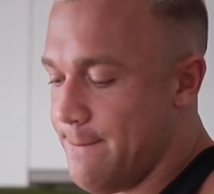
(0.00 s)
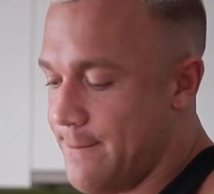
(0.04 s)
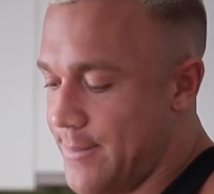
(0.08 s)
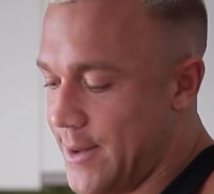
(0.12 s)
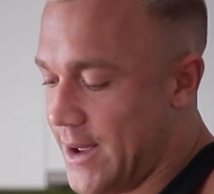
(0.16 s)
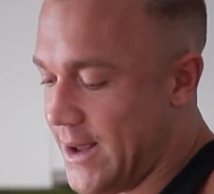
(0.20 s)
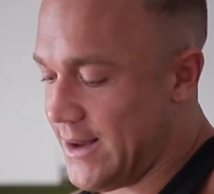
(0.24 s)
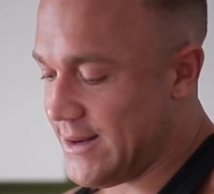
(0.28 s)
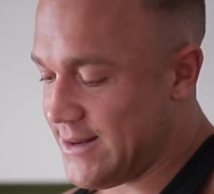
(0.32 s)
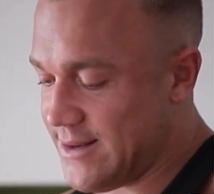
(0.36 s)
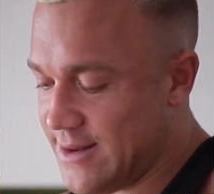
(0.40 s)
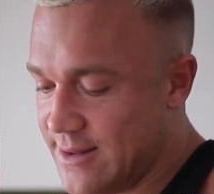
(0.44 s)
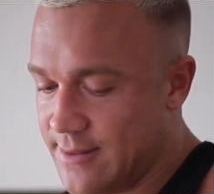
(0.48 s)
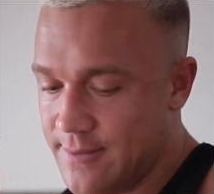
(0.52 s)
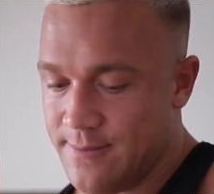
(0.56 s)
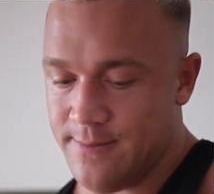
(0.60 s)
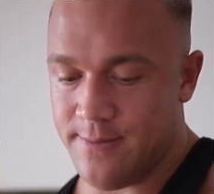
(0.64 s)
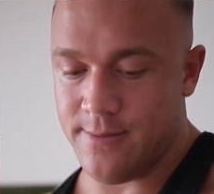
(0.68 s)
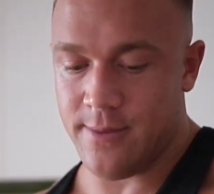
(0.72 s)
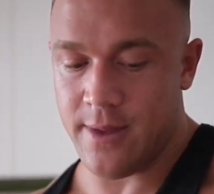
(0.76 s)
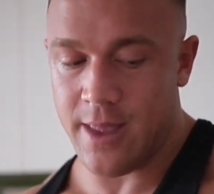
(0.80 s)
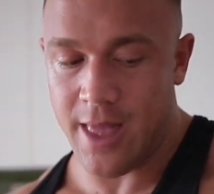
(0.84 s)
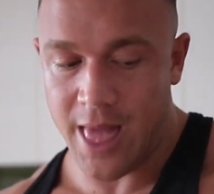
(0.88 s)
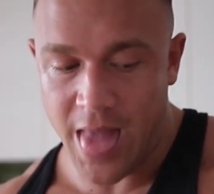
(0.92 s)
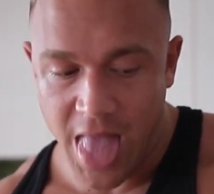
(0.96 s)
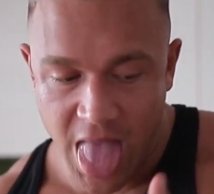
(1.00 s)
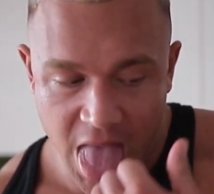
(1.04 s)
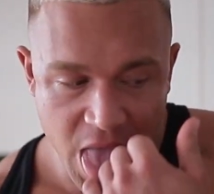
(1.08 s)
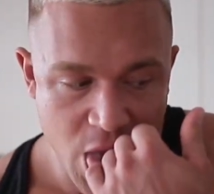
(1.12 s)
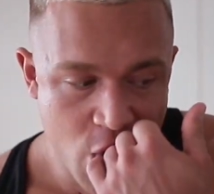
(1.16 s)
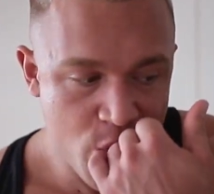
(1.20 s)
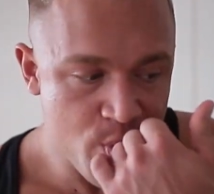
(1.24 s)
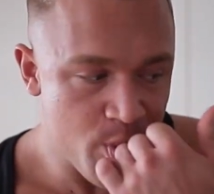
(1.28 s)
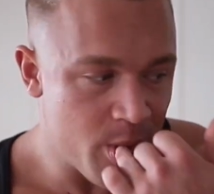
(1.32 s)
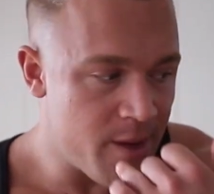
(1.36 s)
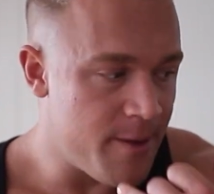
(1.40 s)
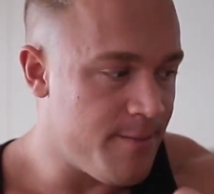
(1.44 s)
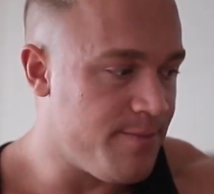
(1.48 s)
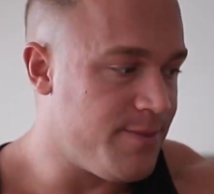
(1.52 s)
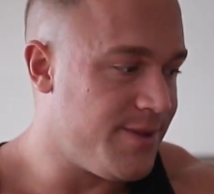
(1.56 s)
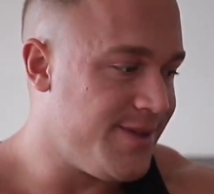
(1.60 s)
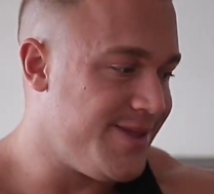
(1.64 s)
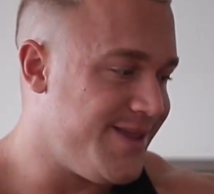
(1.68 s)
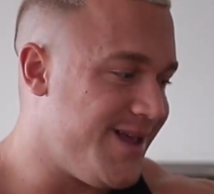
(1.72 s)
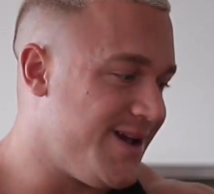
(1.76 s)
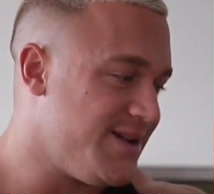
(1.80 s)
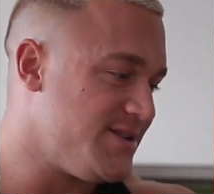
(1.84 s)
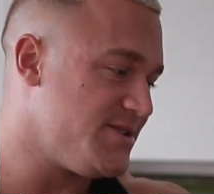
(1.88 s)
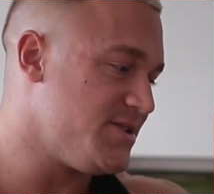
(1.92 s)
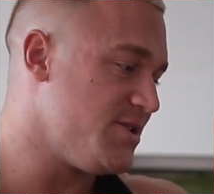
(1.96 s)
but
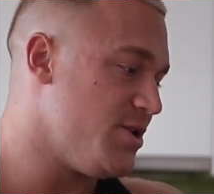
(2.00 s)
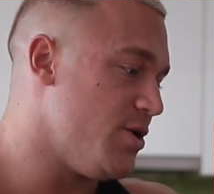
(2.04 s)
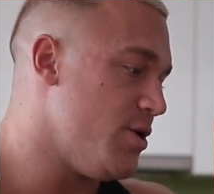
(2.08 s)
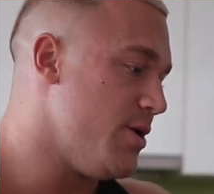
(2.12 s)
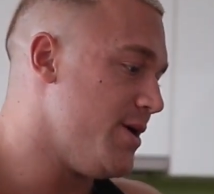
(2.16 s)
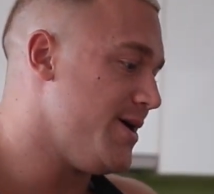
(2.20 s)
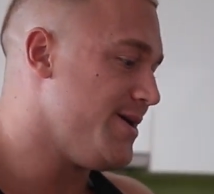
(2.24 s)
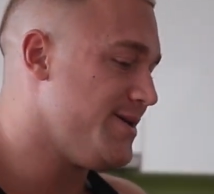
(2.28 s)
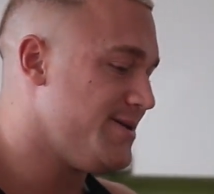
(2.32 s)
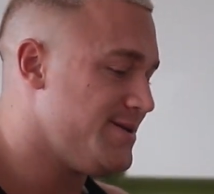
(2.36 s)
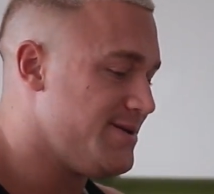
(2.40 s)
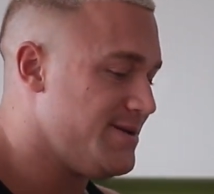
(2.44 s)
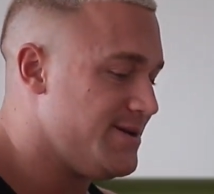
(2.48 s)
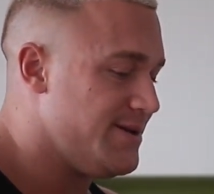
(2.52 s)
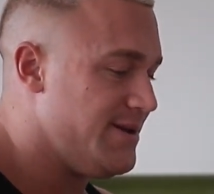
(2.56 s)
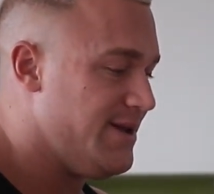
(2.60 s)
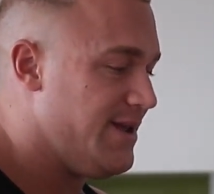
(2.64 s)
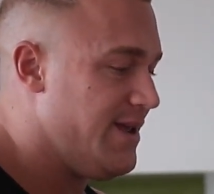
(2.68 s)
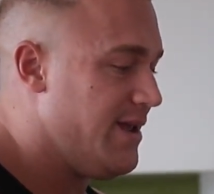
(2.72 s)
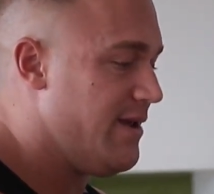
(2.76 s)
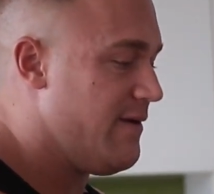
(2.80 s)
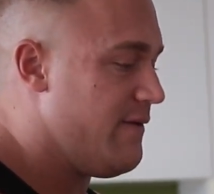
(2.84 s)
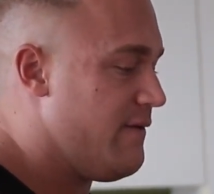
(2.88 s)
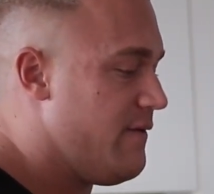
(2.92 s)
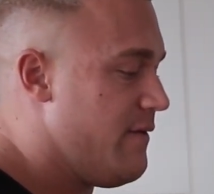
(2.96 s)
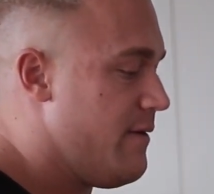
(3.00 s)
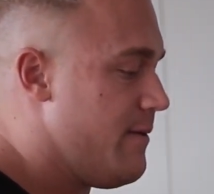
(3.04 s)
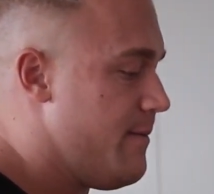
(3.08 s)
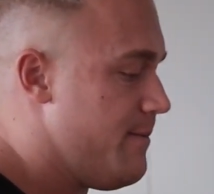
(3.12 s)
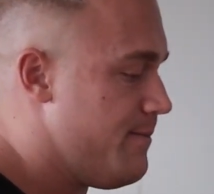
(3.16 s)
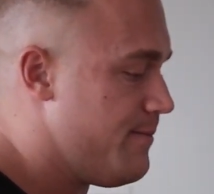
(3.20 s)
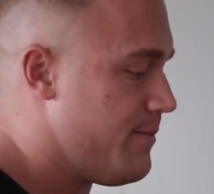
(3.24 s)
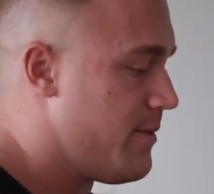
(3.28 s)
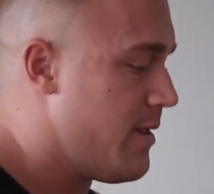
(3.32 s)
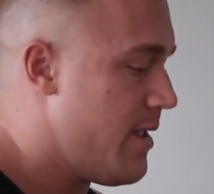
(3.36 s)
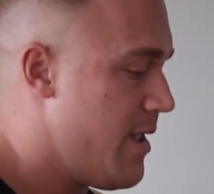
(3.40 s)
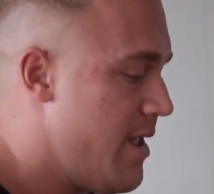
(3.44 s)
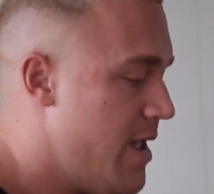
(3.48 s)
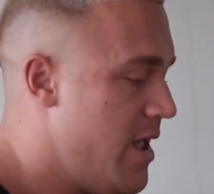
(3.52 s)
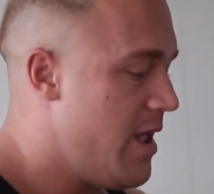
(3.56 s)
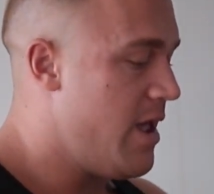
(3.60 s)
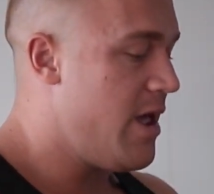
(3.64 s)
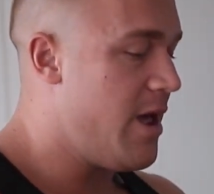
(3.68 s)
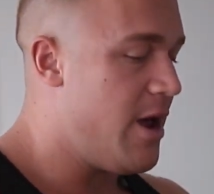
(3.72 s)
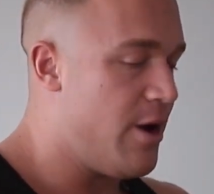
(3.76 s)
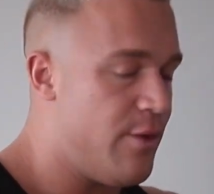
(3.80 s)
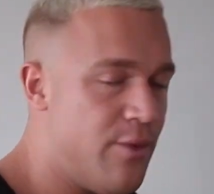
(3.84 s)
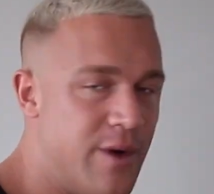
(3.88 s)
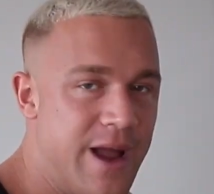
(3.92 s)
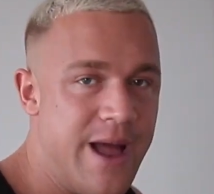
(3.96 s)
that's going to give
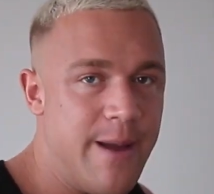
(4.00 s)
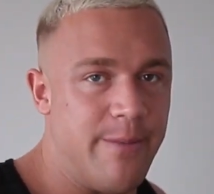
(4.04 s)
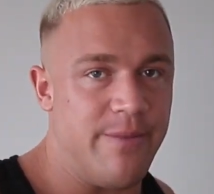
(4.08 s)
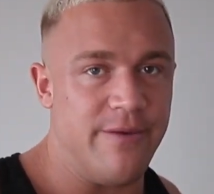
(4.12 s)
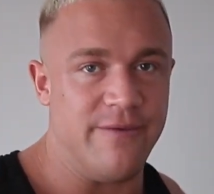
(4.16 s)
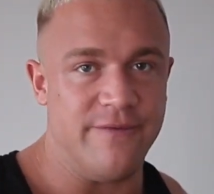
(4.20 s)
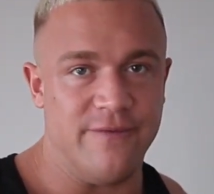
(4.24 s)
a wrap